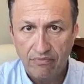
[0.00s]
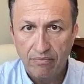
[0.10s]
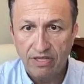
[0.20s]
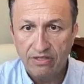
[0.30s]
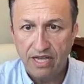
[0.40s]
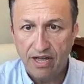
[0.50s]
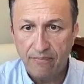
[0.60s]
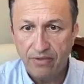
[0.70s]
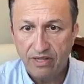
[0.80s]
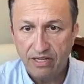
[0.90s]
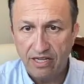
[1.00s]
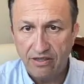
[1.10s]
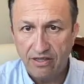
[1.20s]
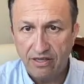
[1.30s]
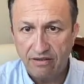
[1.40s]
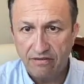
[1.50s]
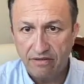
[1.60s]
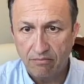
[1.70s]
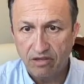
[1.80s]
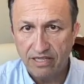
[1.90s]
But um, and then you hit the,
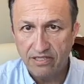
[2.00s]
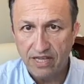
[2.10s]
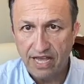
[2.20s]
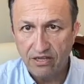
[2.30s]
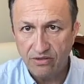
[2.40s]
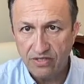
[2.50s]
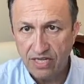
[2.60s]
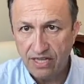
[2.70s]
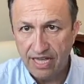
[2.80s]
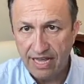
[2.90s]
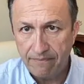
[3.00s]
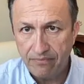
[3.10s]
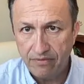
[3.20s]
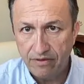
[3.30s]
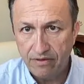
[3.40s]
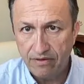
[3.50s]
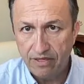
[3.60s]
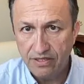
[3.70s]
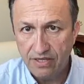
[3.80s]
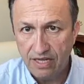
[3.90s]
the plus sign. You'll see that
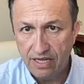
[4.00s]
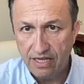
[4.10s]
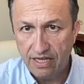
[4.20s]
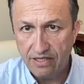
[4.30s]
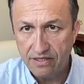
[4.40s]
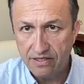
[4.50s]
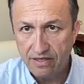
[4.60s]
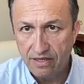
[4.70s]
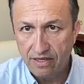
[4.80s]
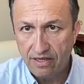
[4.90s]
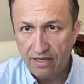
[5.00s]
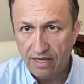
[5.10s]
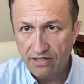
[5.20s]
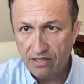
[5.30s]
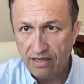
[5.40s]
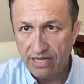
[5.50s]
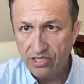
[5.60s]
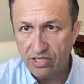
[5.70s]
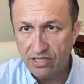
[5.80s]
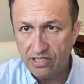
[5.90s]
this is a
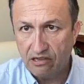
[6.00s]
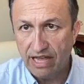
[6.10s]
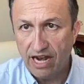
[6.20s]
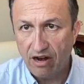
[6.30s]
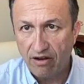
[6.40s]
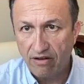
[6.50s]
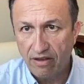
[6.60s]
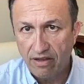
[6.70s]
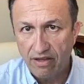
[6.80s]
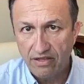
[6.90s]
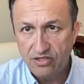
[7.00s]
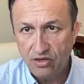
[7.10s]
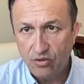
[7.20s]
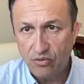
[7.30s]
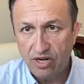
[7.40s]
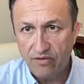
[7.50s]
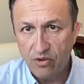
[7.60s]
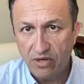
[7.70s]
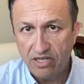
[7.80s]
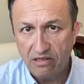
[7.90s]
selection. It's a layer. So whenever you
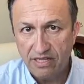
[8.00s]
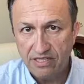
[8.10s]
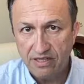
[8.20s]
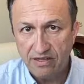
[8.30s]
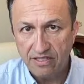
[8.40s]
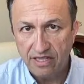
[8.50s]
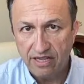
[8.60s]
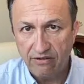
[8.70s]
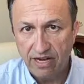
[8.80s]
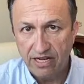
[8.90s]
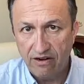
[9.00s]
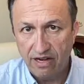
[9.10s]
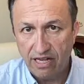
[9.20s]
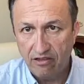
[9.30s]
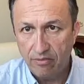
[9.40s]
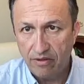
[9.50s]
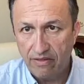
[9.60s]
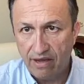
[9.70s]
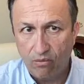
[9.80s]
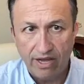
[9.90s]
want to delete something, say like right here, I got a little bit of
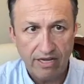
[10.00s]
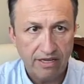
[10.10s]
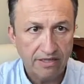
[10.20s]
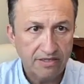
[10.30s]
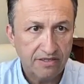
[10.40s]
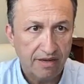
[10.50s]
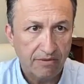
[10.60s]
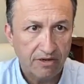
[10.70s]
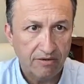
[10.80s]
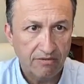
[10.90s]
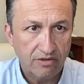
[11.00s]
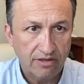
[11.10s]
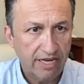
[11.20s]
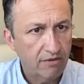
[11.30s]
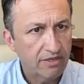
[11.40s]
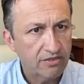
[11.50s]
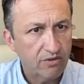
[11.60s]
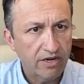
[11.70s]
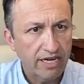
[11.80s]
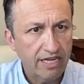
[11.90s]
that whiteness. I'm going to delete. I know it's
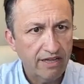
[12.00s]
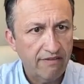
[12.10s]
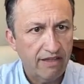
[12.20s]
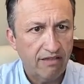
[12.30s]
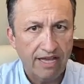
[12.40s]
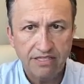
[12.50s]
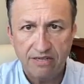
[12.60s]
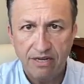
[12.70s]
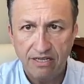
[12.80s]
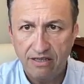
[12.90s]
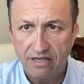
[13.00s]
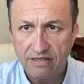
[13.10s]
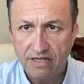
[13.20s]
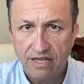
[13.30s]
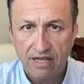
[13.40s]
weird. I didn't have that last time I did this.